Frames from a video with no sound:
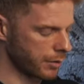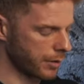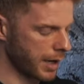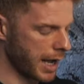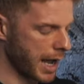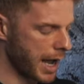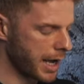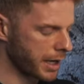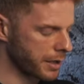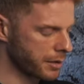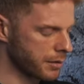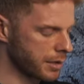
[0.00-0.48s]

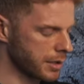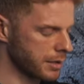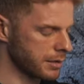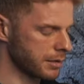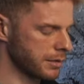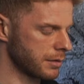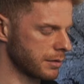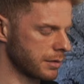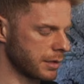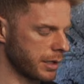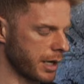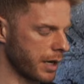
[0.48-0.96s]
accurate?
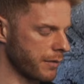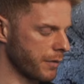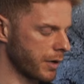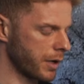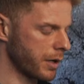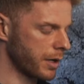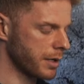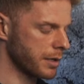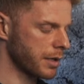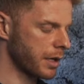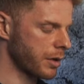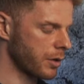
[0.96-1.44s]
Have I
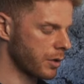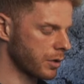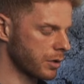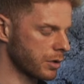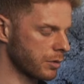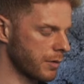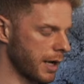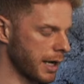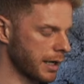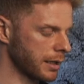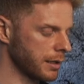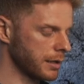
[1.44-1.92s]
heard that all
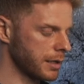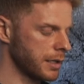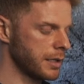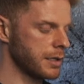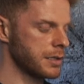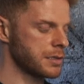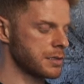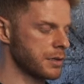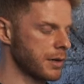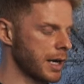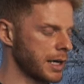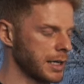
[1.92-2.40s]
correctly?
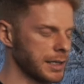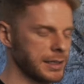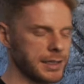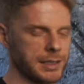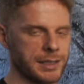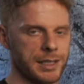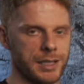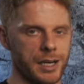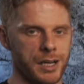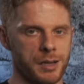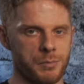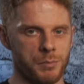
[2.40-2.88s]
Is there
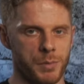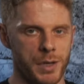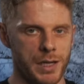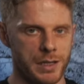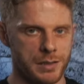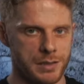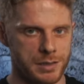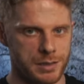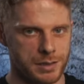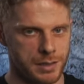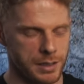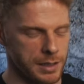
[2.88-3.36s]
anything that I
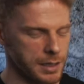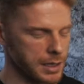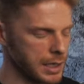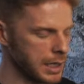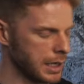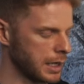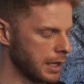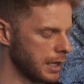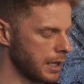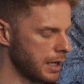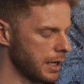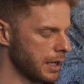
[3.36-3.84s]
missed?
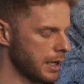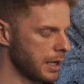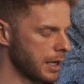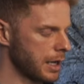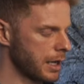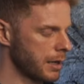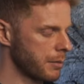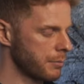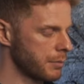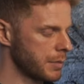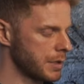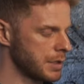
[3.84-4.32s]

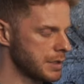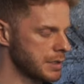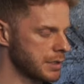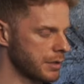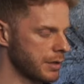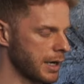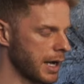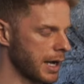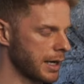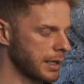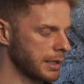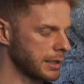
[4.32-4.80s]
Is
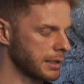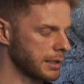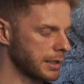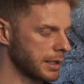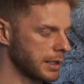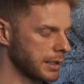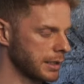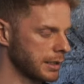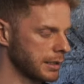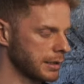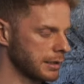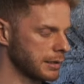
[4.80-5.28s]
there
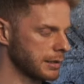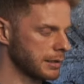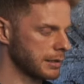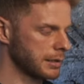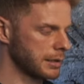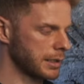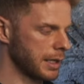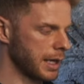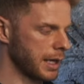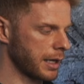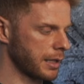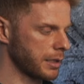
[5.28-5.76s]
anything
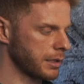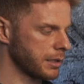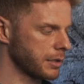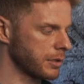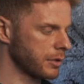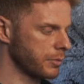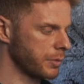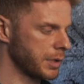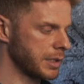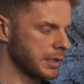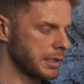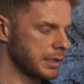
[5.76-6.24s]
that
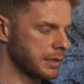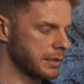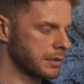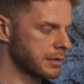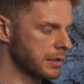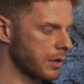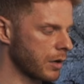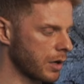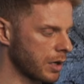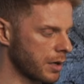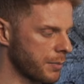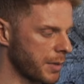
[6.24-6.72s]
we didn't
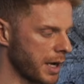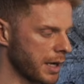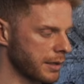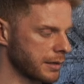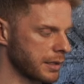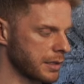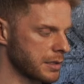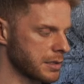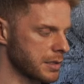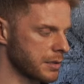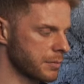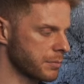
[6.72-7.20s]
talk
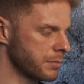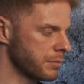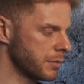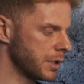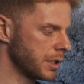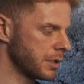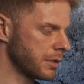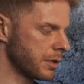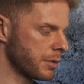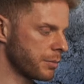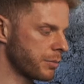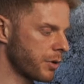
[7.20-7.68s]
about that's
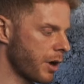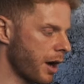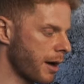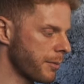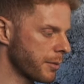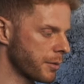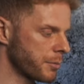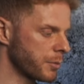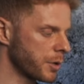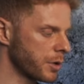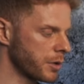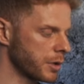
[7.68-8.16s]
either a
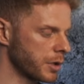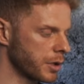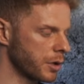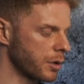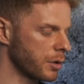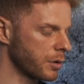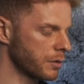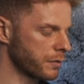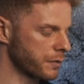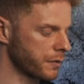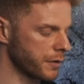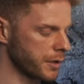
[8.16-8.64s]
problem or a
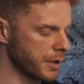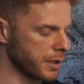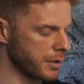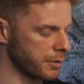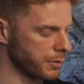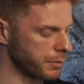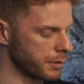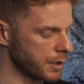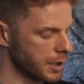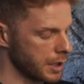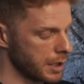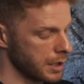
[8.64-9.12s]
goal for
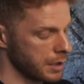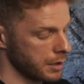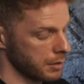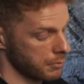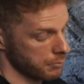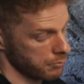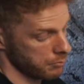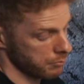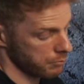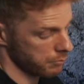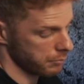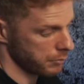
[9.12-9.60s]
you?
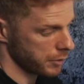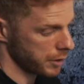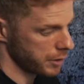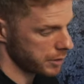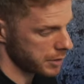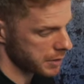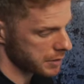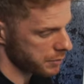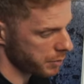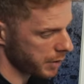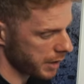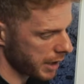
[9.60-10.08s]
You
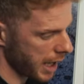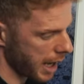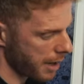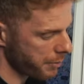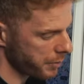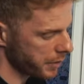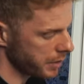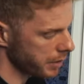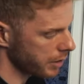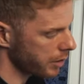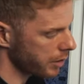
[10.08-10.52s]
just recap it, you